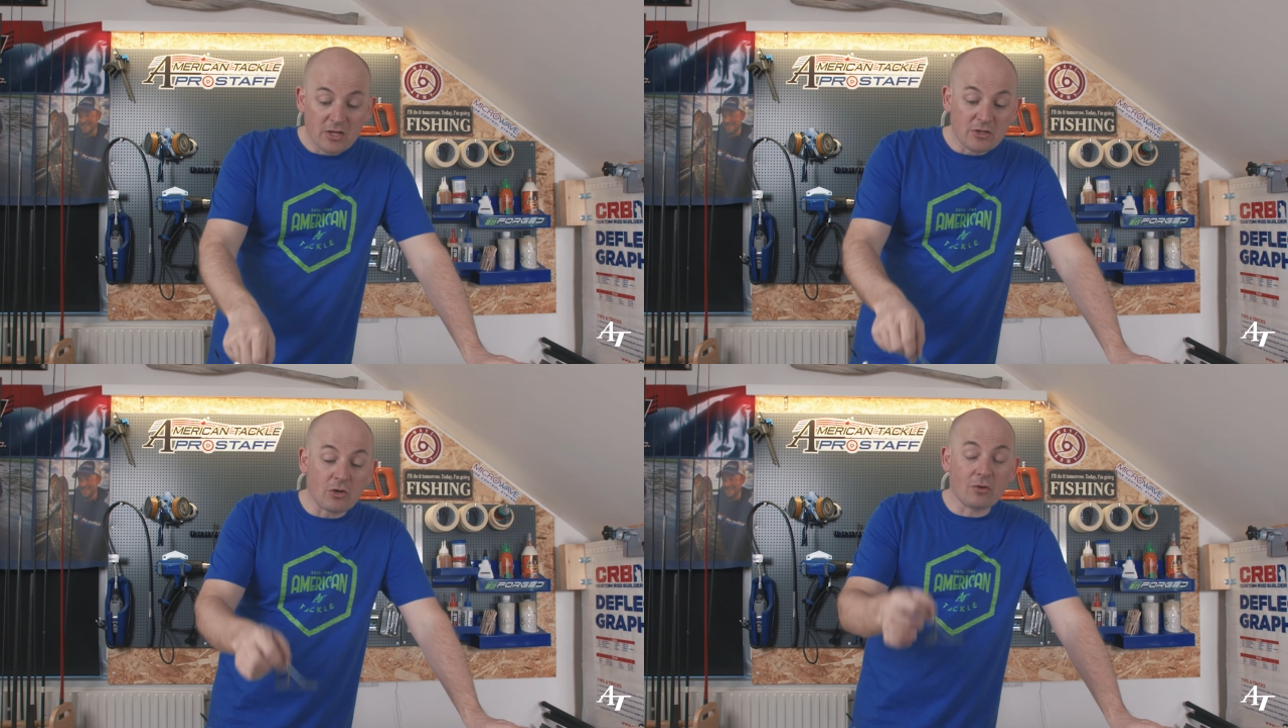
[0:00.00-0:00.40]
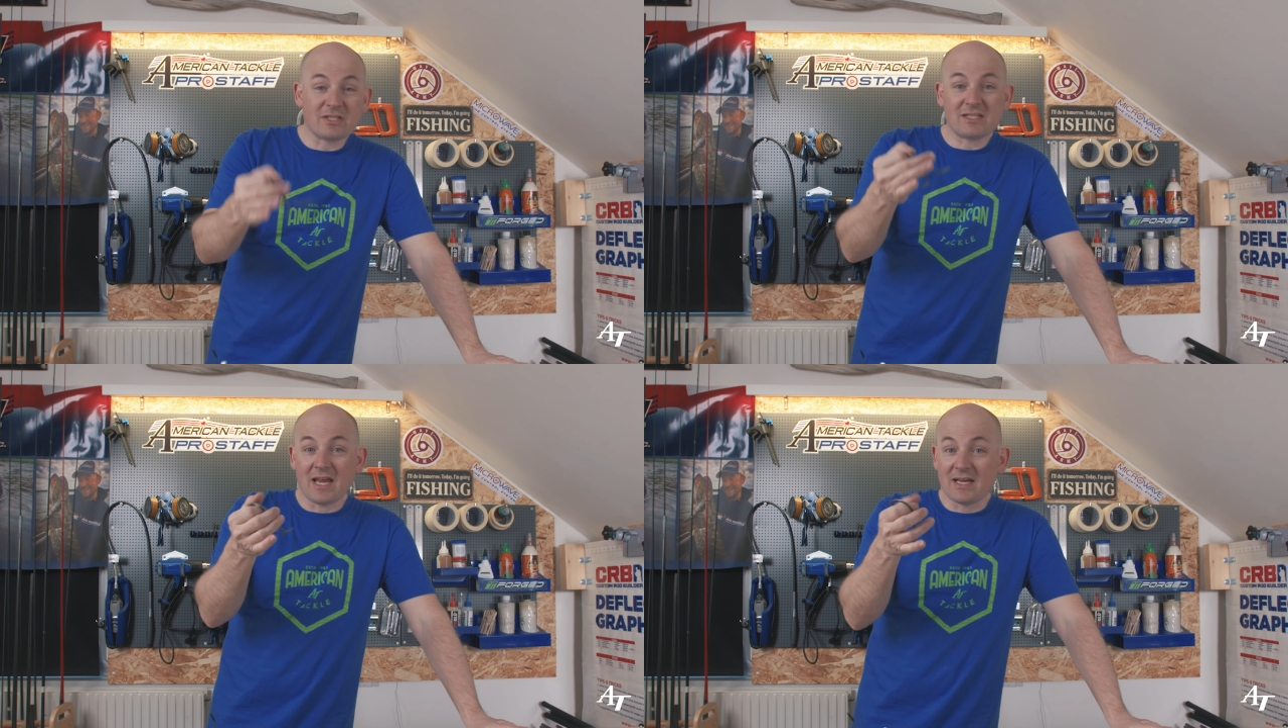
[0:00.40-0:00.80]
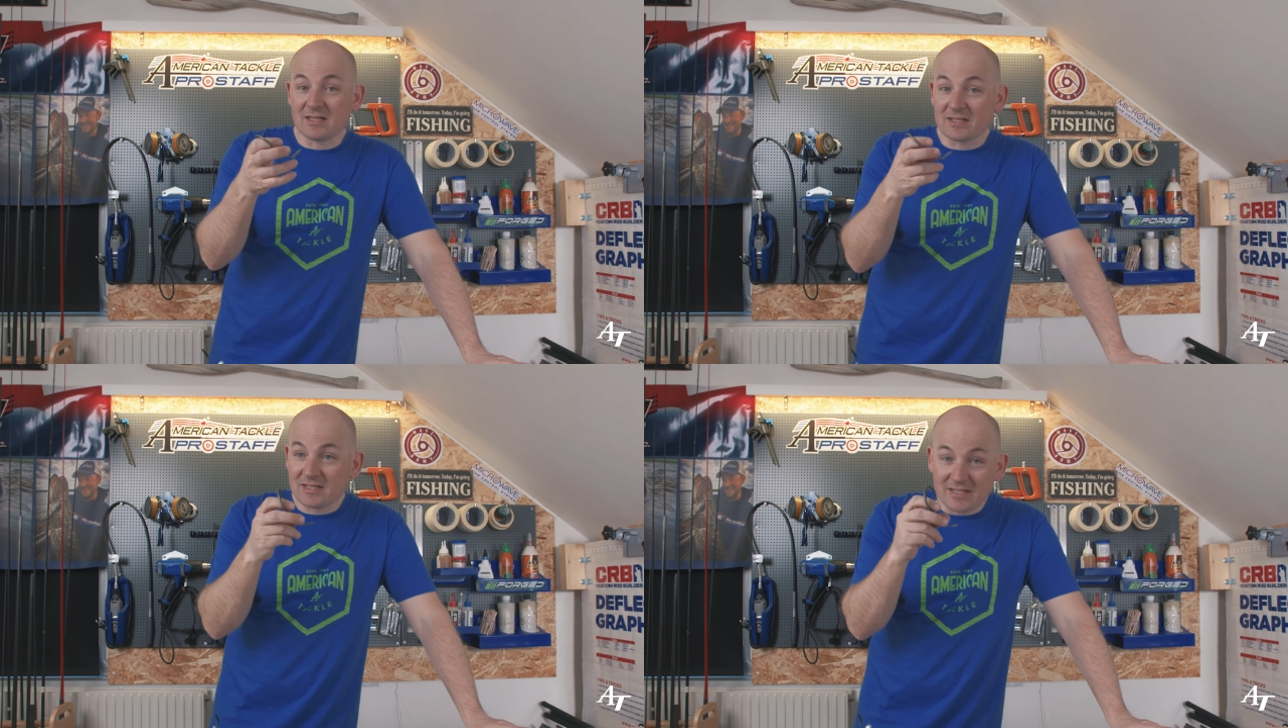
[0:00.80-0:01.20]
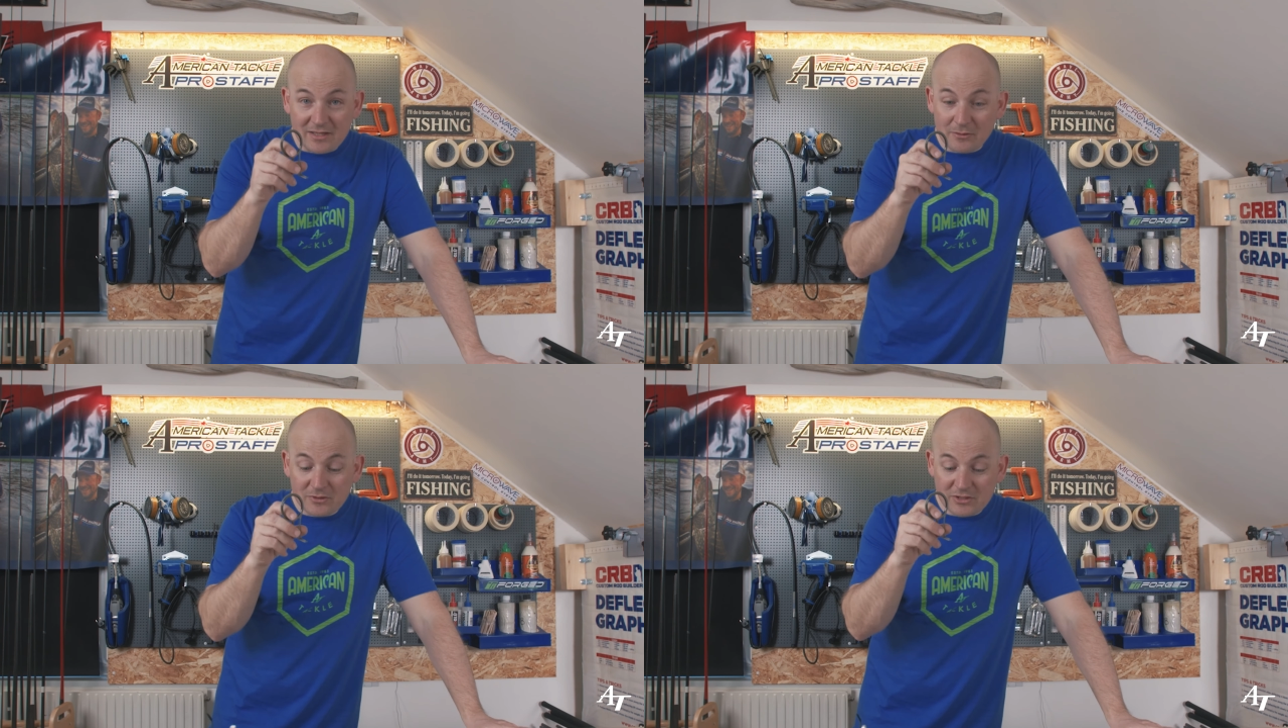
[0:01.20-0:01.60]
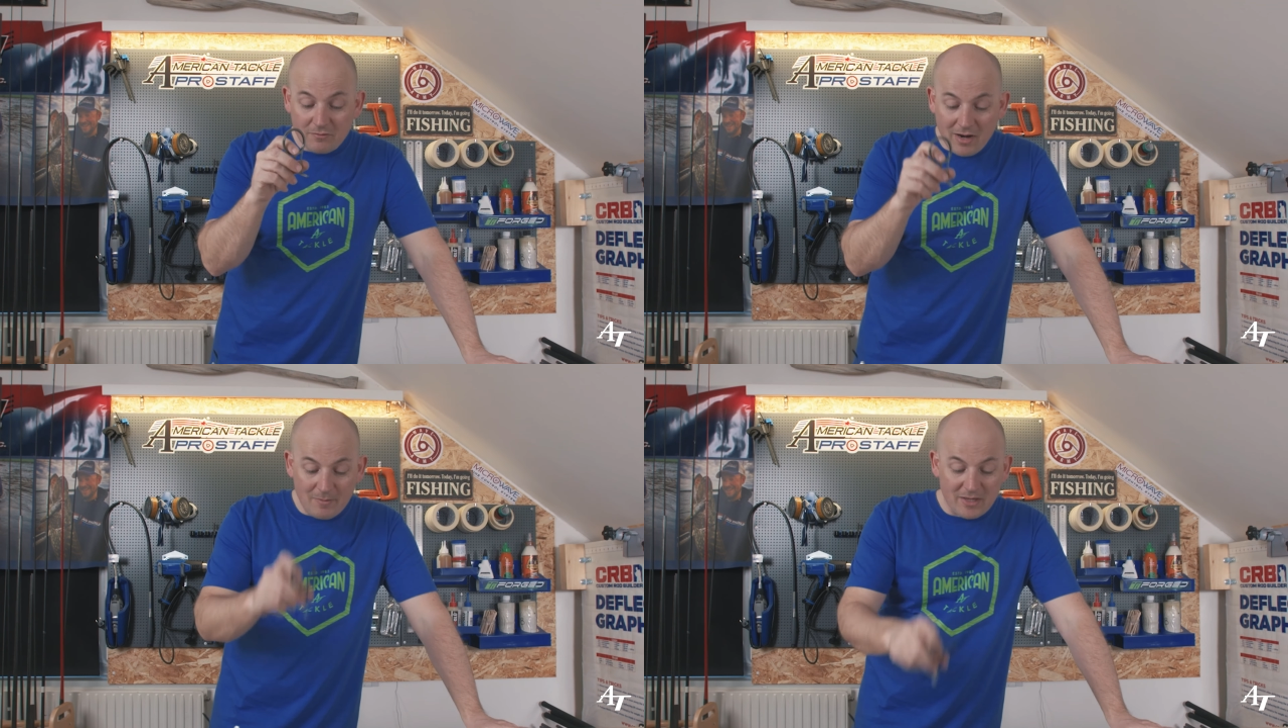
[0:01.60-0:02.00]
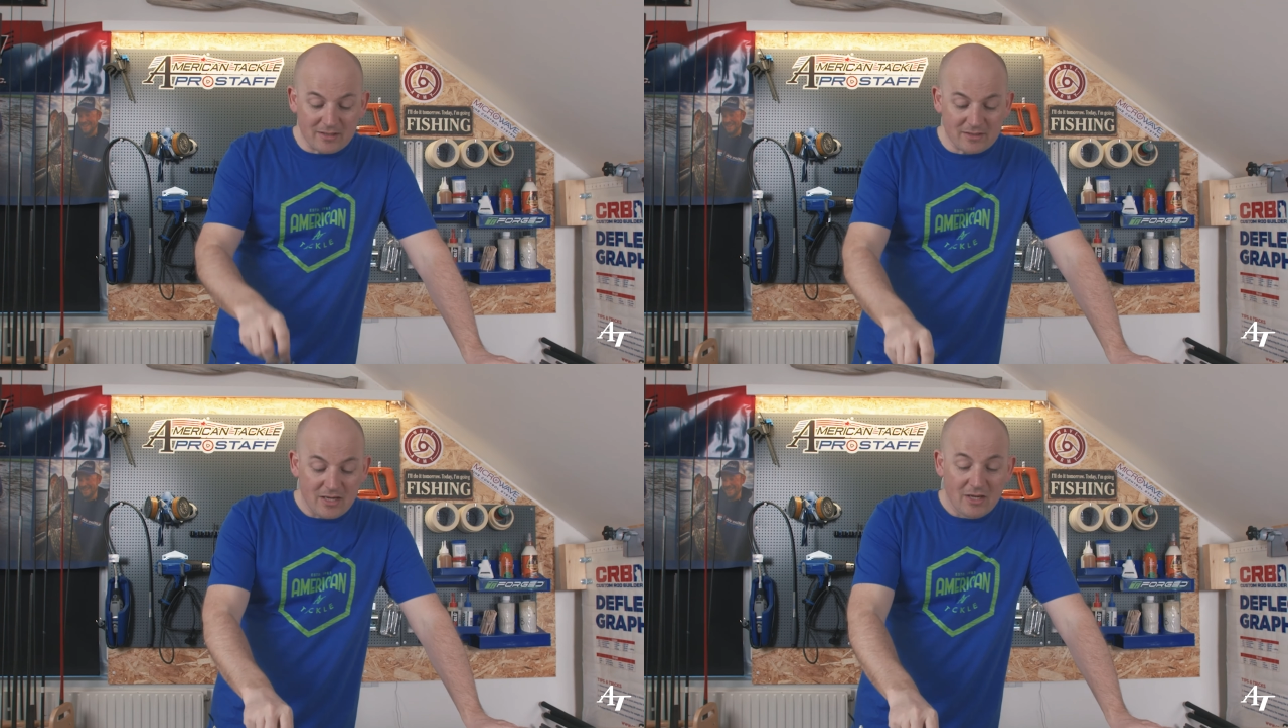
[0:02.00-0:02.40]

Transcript: you've got stainless steel ceramics.